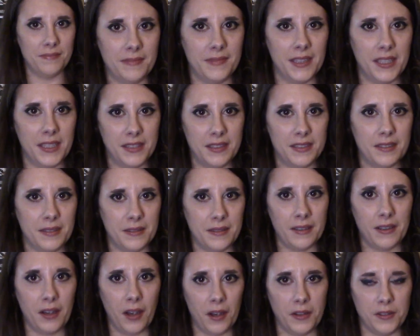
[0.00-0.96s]

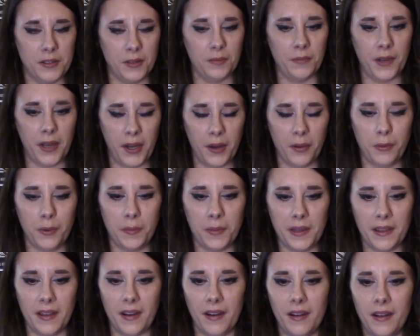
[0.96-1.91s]
this costume video will
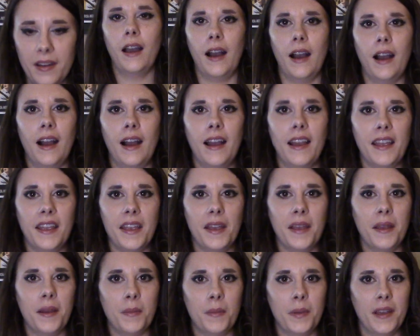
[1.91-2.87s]
be there. I
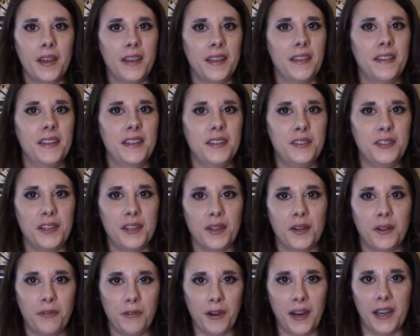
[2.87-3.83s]
am this
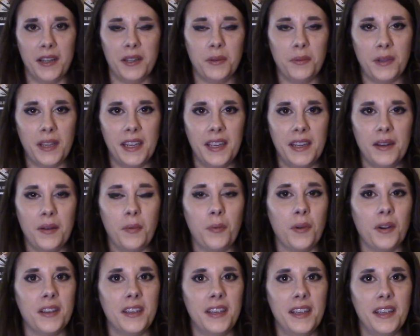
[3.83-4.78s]
year for Halloween
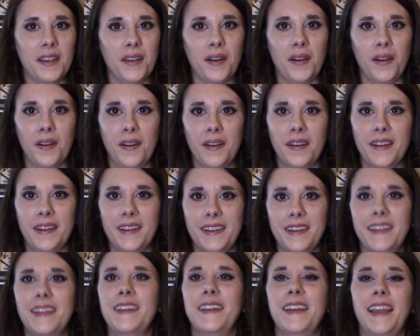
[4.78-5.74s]
working
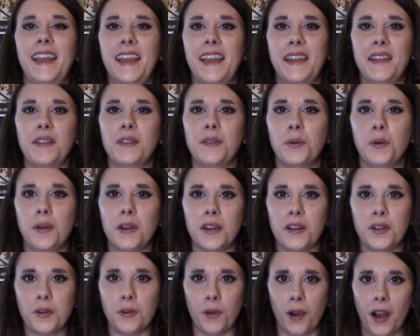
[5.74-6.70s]
on a
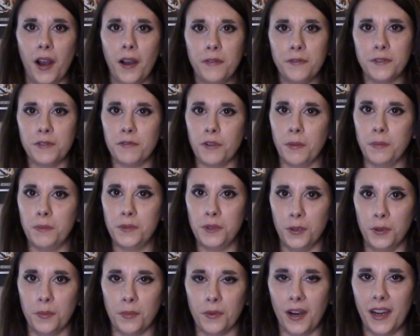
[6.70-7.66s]
Lara Croft from
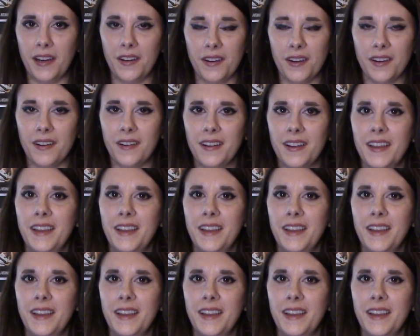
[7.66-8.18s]
Tomb Raider